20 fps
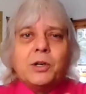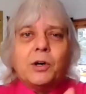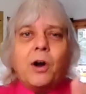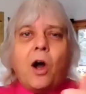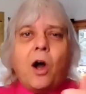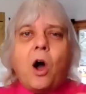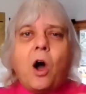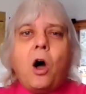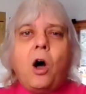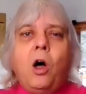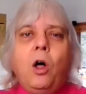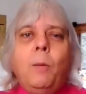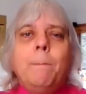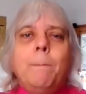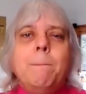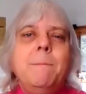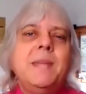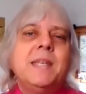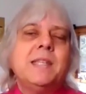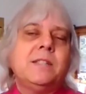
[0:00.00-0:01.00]
are all
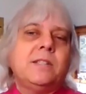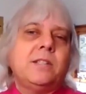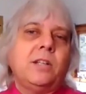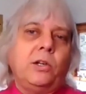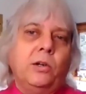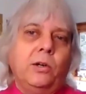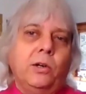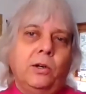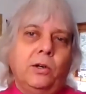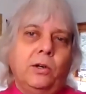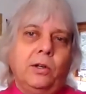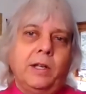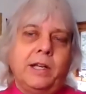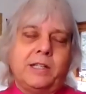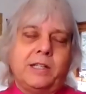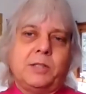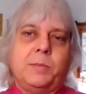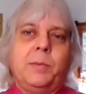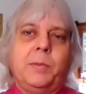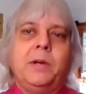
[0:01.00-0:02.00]
mystical
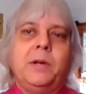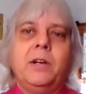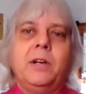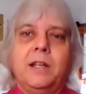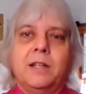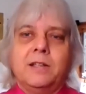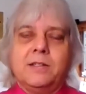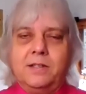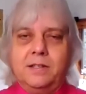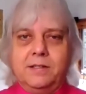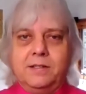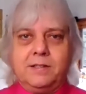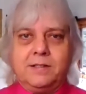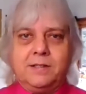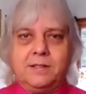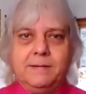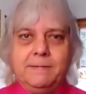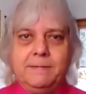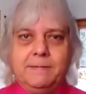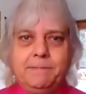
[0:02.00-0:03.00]

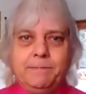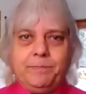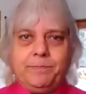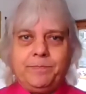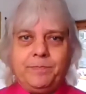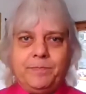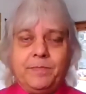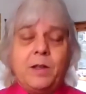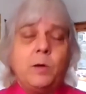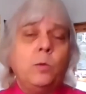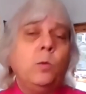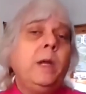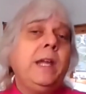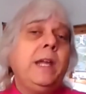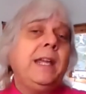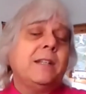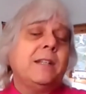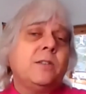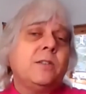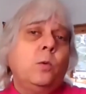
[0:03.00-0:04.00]
experiences that we
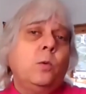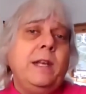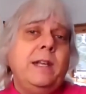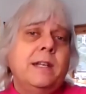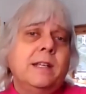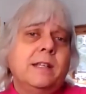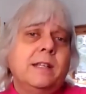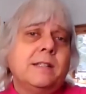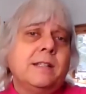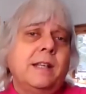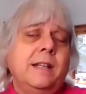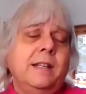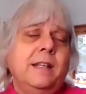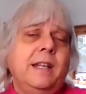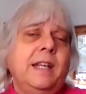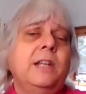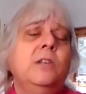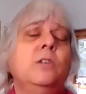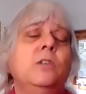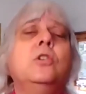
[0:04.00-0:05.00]
get to witness and
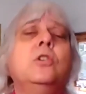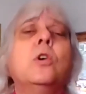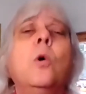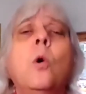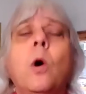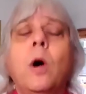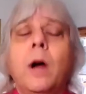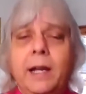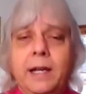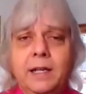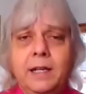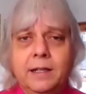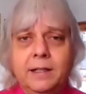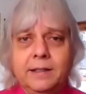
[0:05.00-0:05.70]
enjoy.